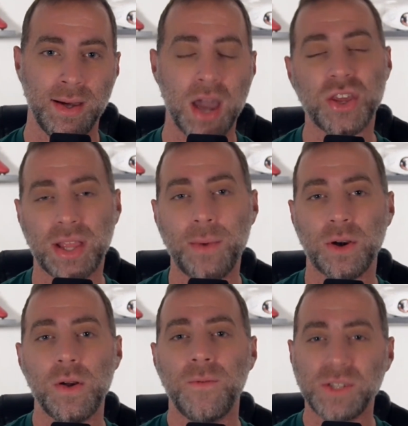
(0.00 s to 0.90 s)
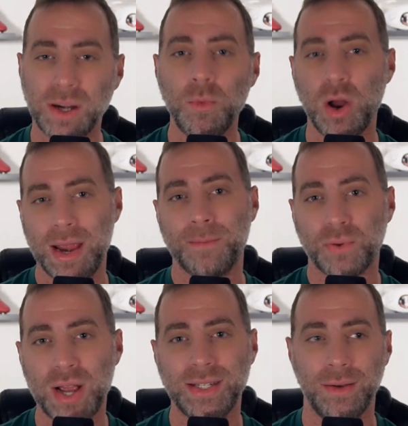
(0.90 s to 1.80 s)
I thought they were somewhat
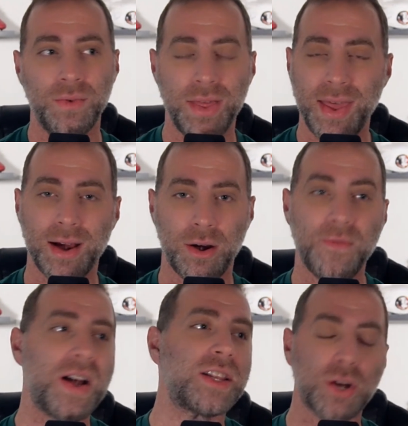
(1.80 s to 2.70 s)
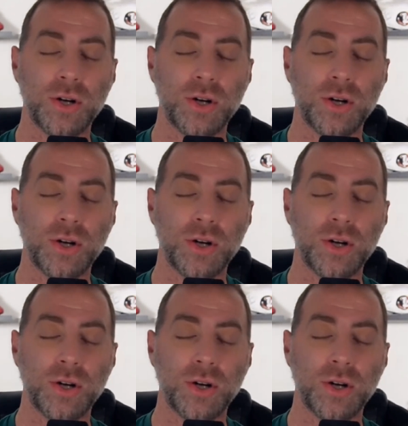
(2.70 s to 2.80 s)
impressive there. If I'd have